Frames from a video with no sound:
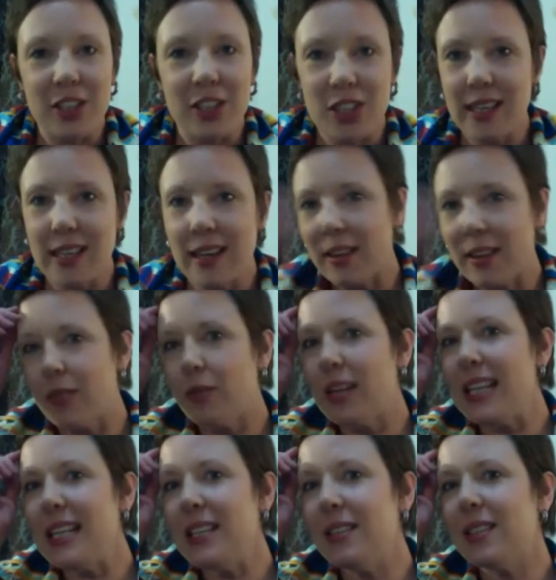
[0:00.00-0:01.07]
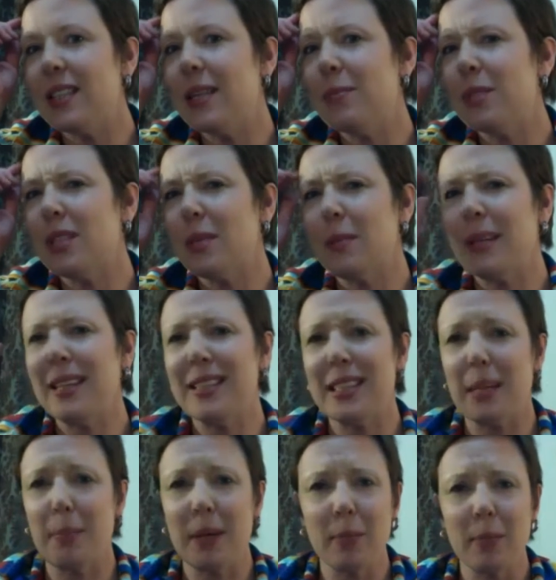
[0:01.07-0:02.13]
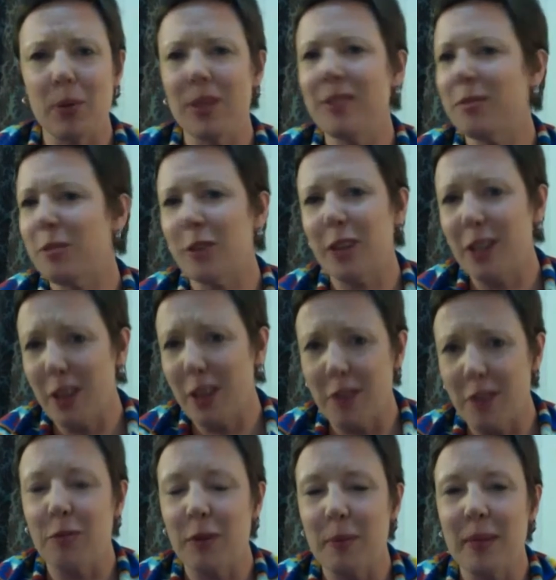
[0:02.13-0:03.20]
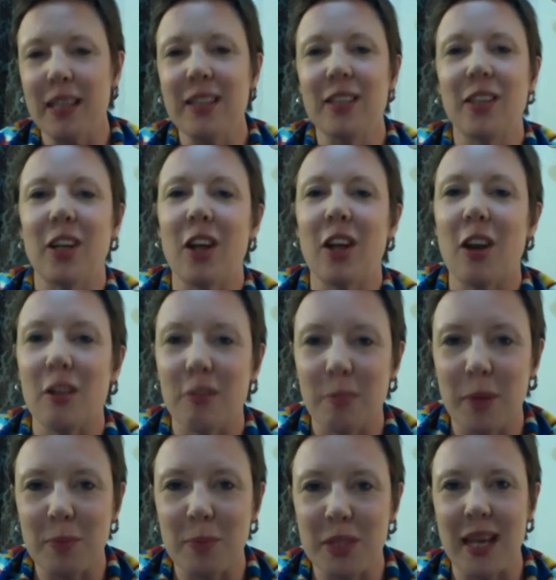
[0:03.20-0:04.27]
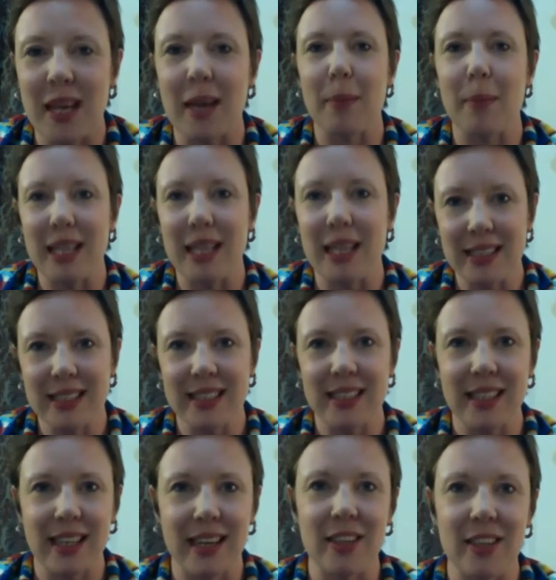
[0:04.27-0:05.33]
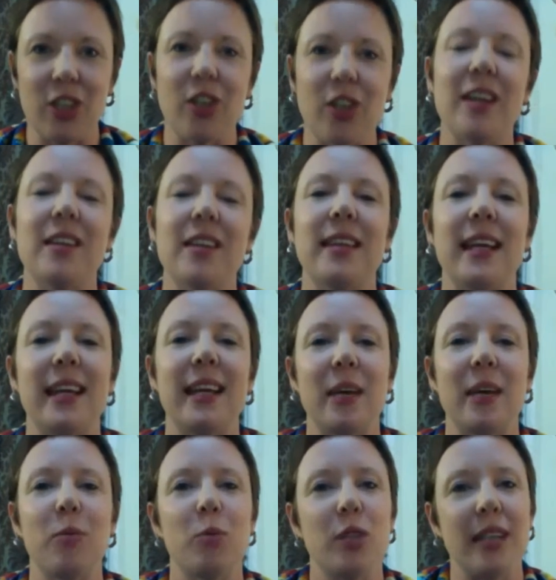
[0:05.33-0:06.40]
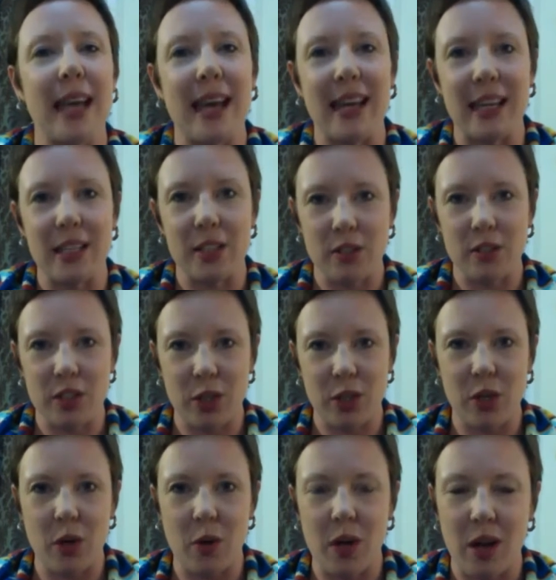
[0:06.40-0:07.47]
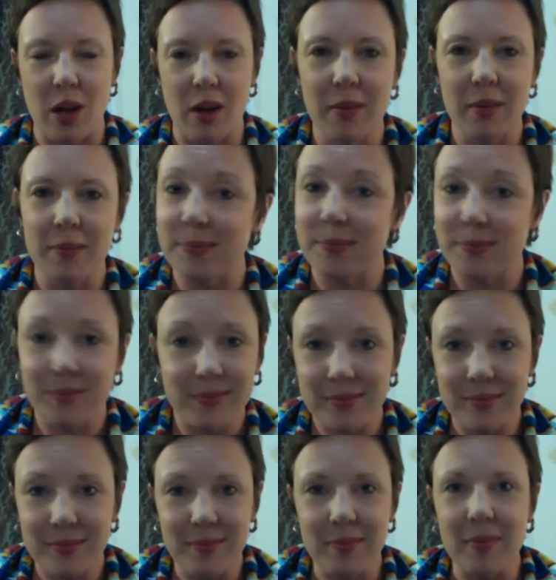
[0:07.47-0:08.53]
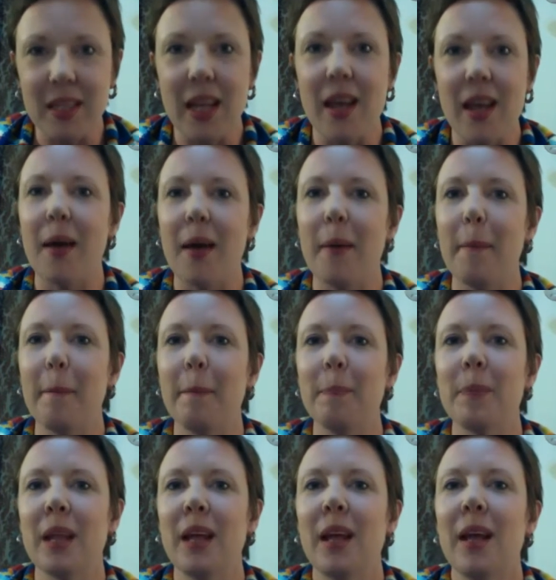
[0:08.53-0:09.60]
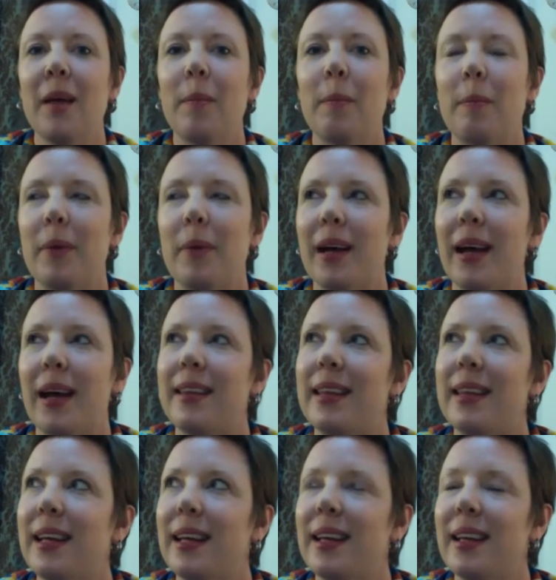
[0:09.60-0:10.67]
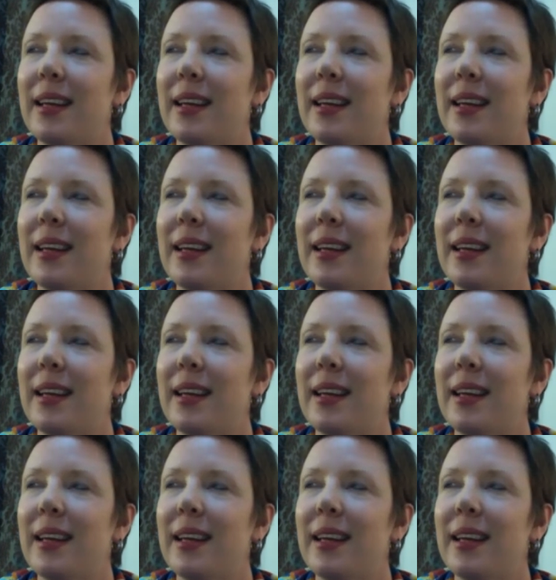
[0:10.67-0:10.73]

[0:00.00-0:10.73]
like 3 seems to be a tipping point for a lot of women and a lot of mums that I meet. Then you kind of think it would get easier as you go along. But I think